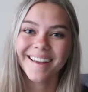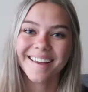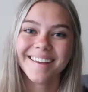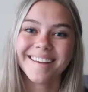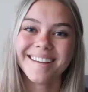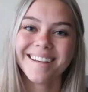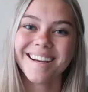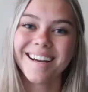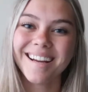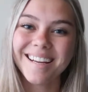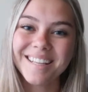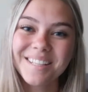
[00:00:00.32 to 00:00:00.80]

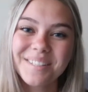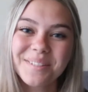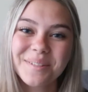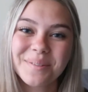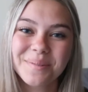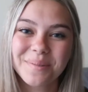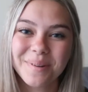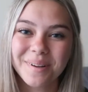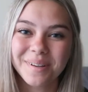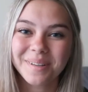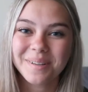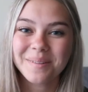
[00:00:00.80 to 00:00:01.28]
Hey
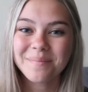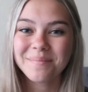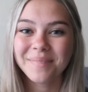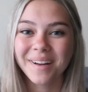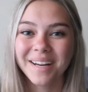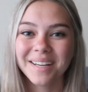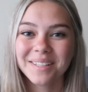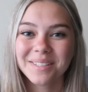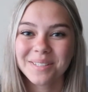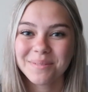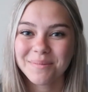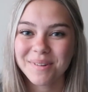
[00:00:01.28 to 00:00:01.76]
guys, welcome
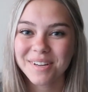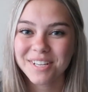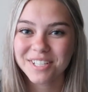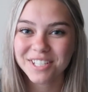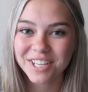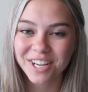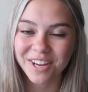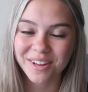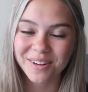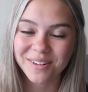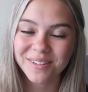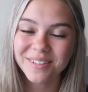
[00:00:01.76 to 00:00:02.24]
back to my
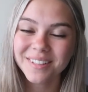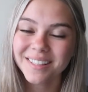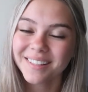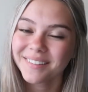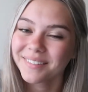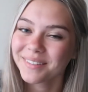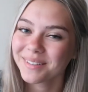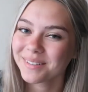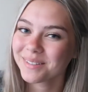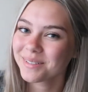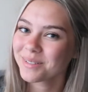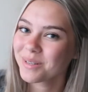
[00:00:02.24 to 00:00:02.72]
channel.
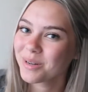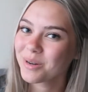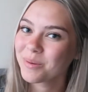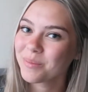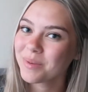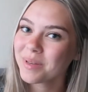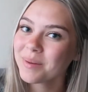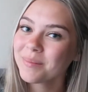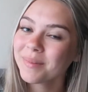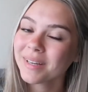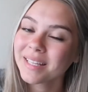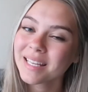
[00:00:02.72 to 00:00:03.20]
If you don't know
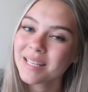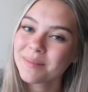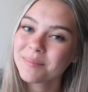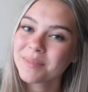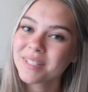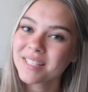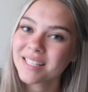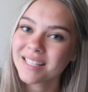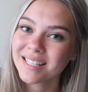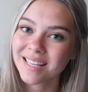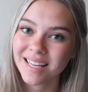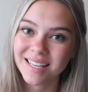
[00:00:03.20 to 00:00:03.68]
me, my name
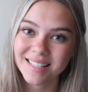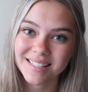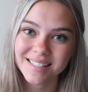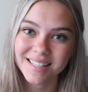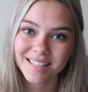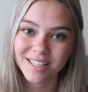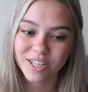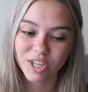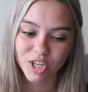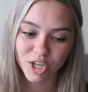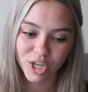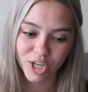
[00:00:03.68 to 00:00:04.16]
is
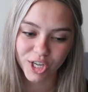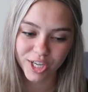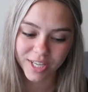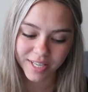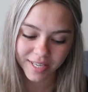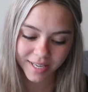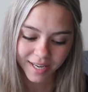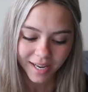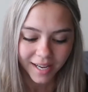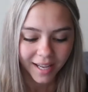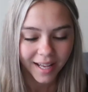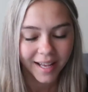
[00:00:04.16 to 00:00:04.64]
Inessa
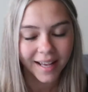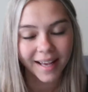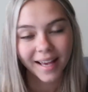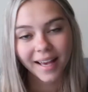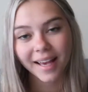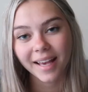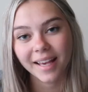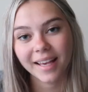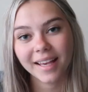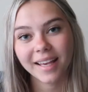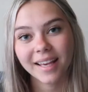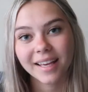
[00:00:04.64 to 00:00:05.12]
Good,
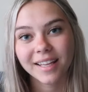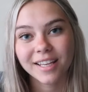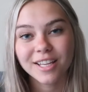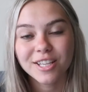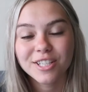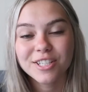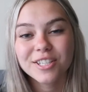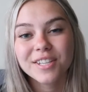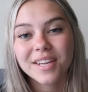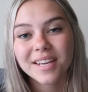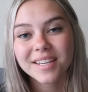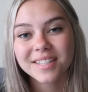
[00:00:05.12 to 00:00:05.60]
and
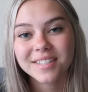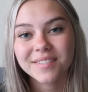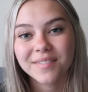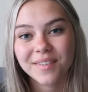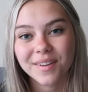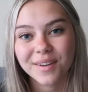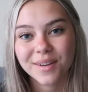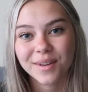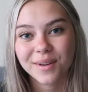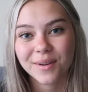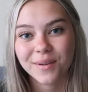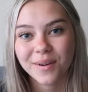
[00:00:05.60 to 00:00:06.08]
in today's
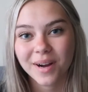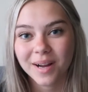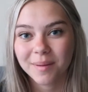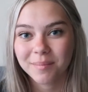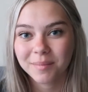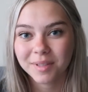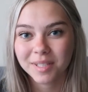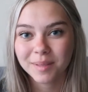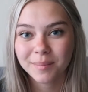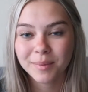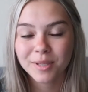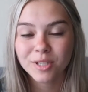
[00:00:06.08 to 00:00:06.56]
video I'm
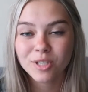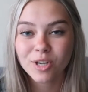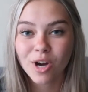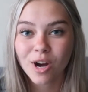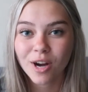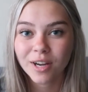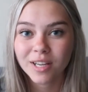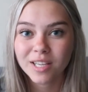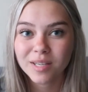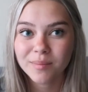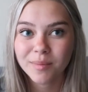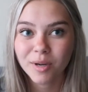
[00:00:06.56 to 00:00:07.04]
going to be
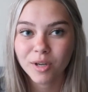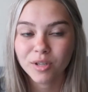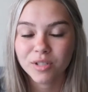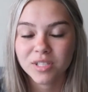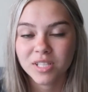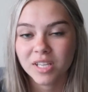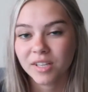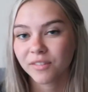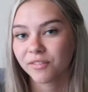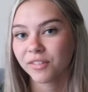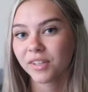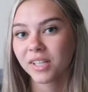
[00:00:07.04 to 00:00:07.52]
talking about
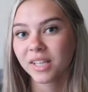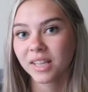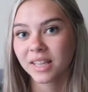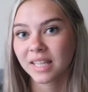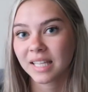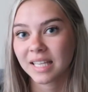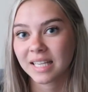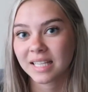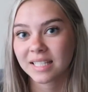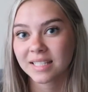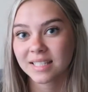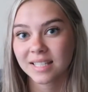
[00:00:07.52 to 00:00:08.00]
different
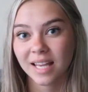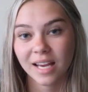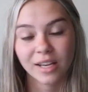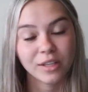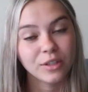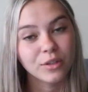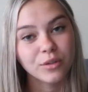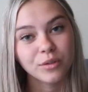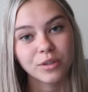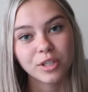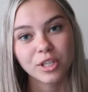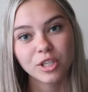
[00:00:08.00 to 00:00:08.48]
things
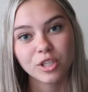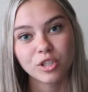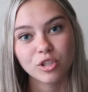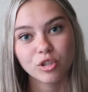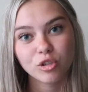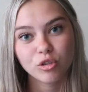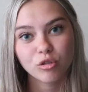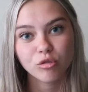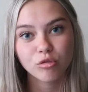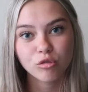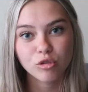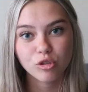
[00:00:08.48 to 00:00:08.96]
that you can
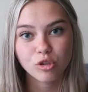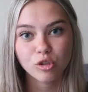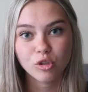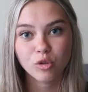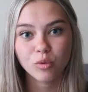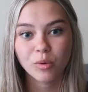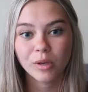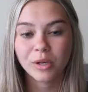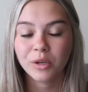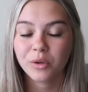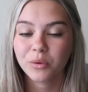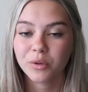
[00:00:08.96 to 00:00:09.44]
do
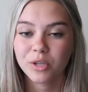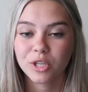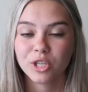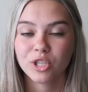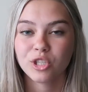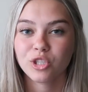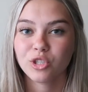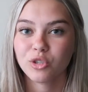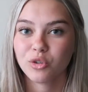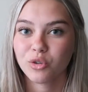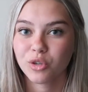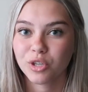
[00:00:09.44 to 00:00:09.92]
to
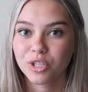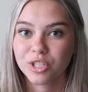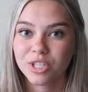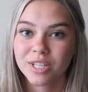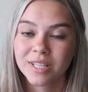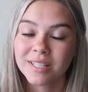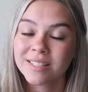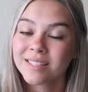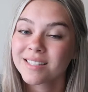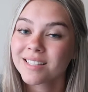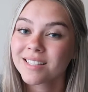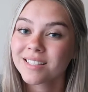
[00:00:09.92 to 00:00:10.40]
increase your
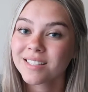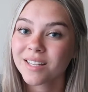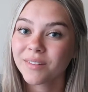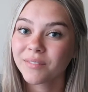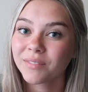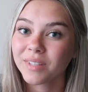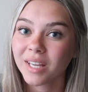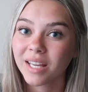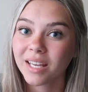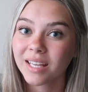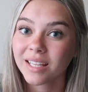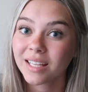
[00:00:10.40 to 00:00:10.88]
chances
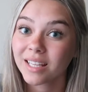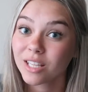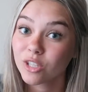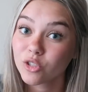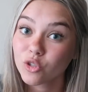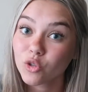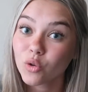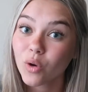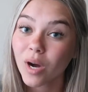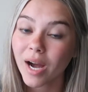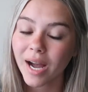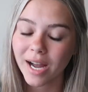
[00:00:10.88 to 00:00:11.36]
of getting
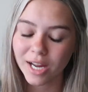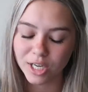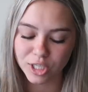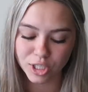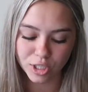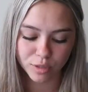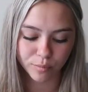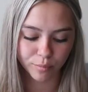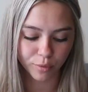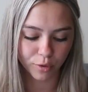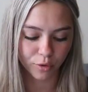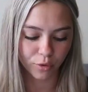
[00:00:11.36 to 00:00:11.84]
into a
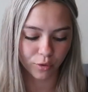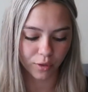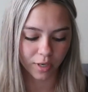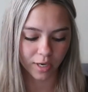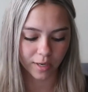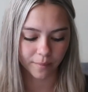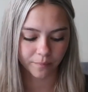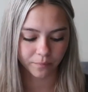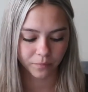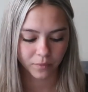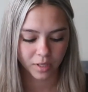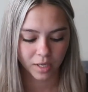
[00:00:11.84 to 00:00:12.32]
hygiene
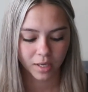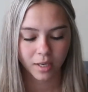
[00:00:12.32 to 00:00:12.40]
program.